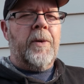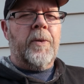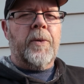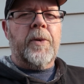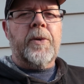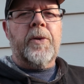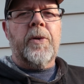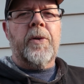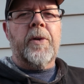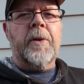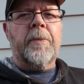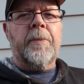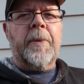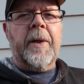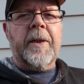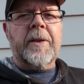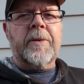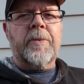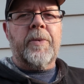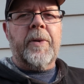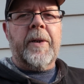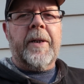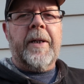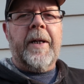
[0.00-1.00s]
we're doing the
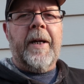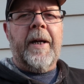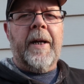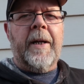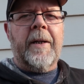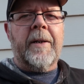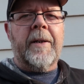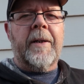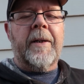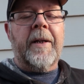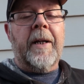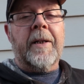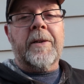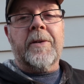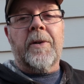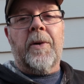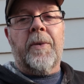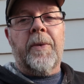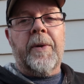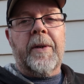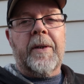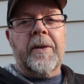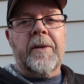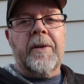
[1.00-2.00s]
best we can, and that's
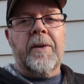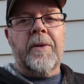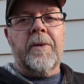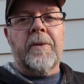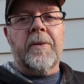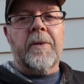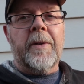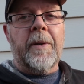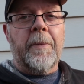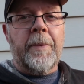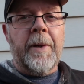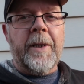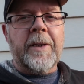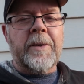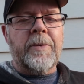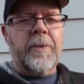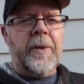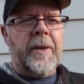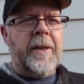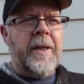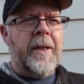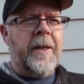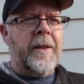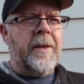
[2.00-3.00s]
all we can do, the best
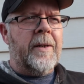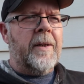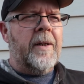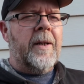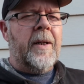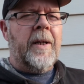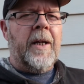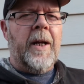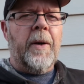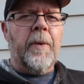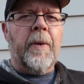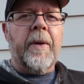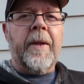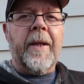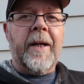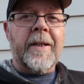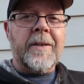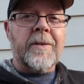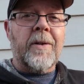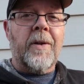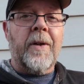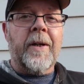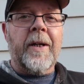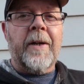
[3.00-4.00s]
we can. Anyway,
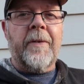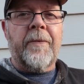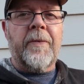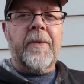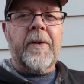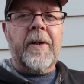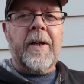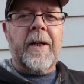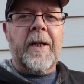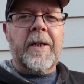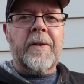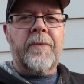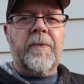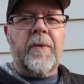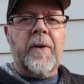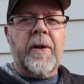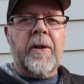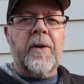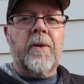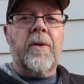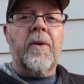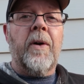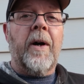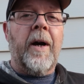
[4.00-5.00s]
that's all I got for today's
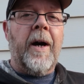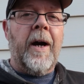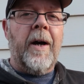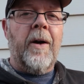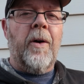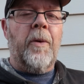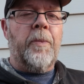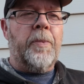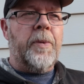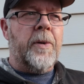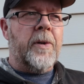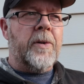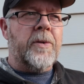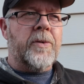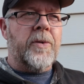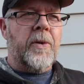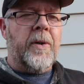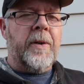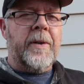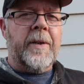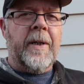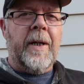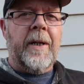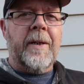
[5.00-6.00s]
video. I hope you
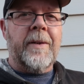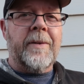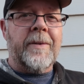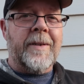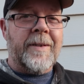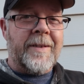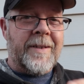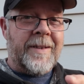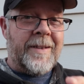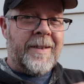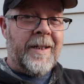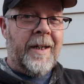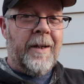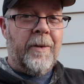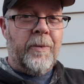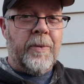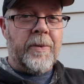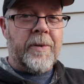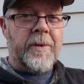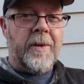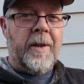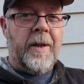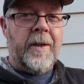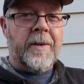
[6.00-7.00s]
enjoyed that. The steak
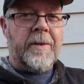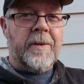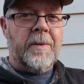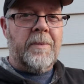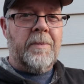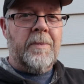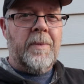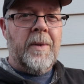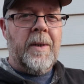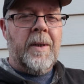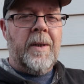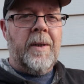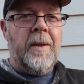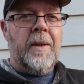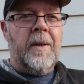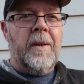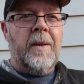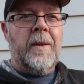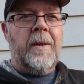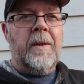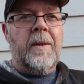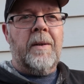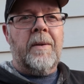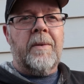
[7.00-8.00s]
was awesome.
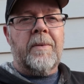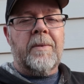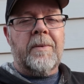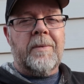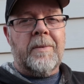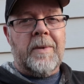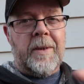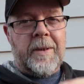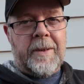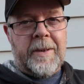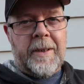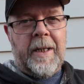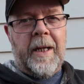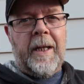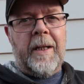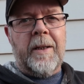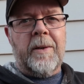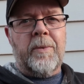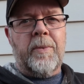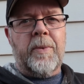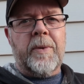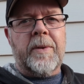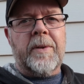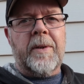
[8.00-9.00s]
The
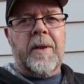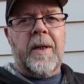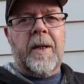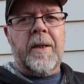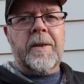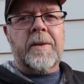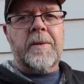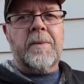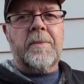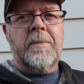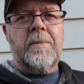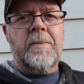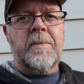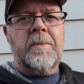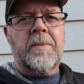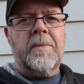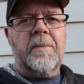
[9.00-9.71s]
salad was awesome.